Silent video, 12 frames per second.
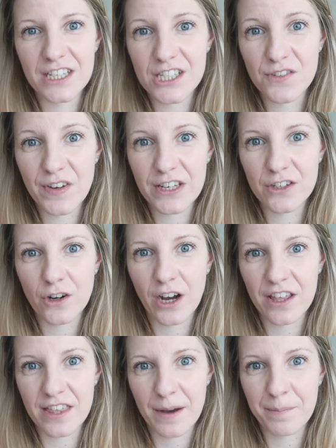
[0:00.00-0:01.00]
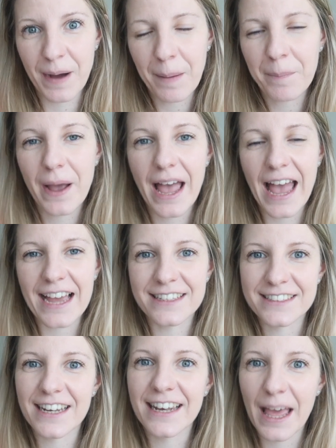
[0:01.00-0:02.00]
this video a thumb up,
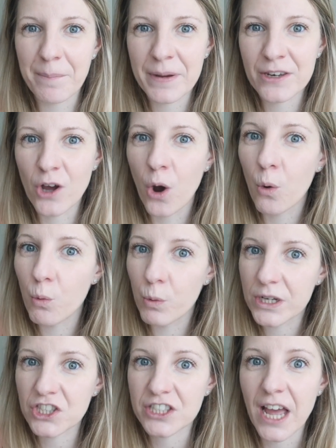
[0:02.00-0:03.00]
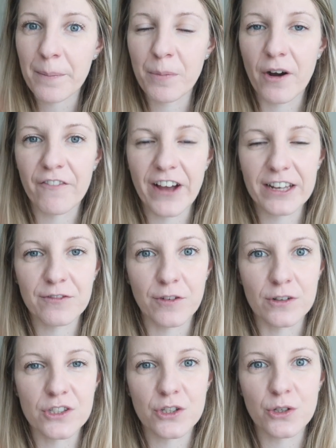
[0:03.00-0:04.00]
and let me know which type of
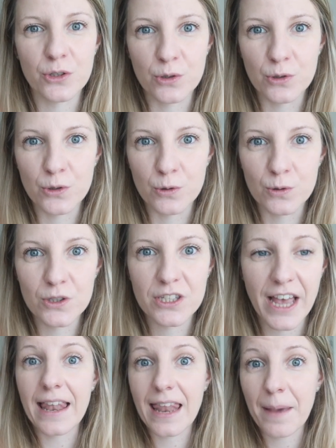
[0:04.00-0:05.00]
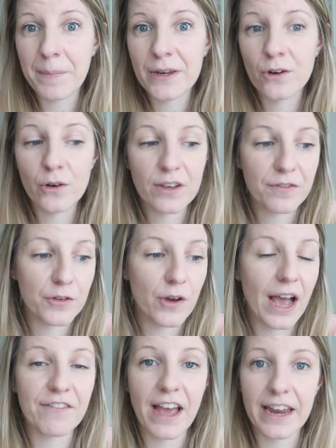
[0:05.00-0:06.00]
headphones you use, and let me know if you
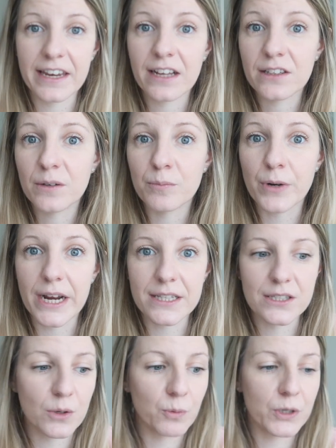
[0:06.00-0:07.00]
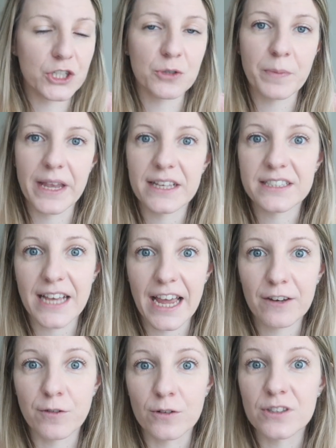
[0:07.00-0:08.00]
have any other brands which makes
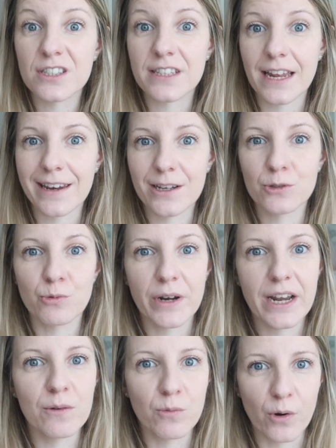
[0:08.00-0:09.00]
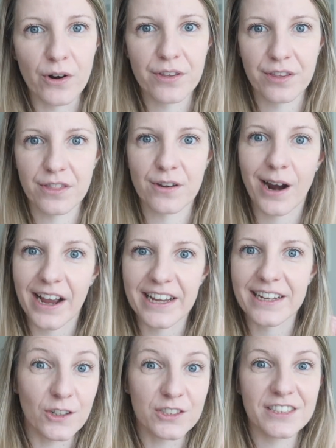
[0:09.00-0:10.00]
headphones that is really worth
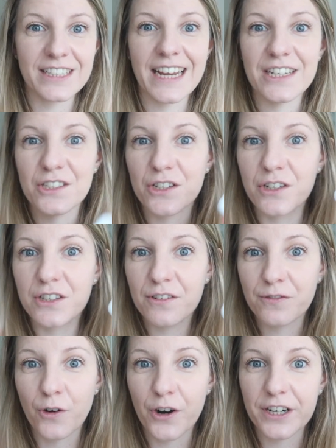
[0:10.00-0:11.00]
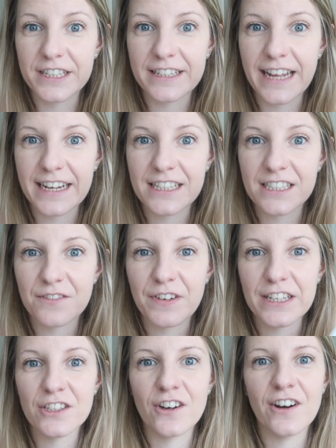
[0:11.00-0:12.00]
trying. So stay tuned for the next
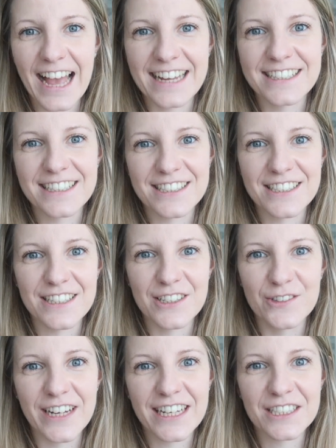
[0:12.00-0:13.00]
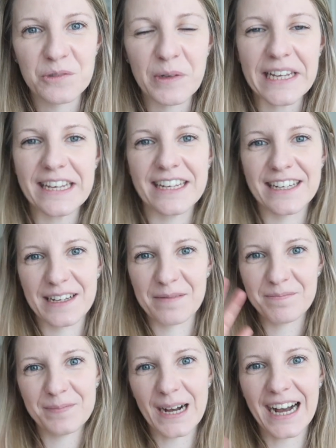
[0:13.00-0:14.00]
video and see you next week.
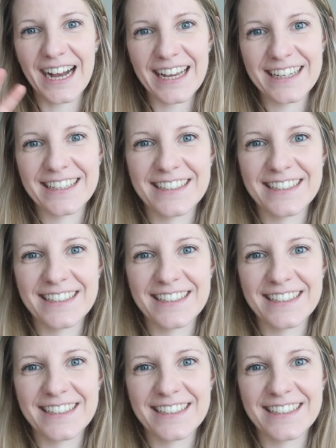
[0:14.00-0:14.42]
Bye!